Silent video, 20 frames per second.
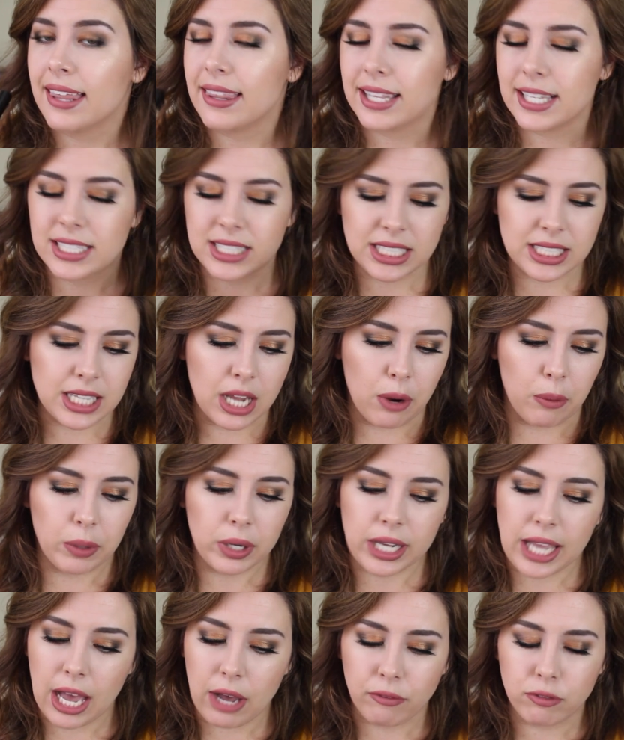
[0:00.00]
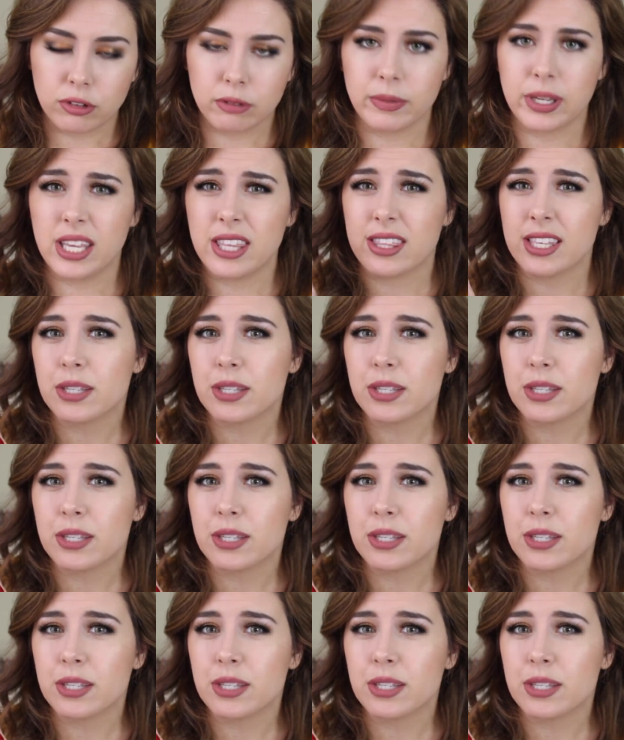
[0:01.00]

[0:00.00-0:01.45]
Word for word: these did not work out for me.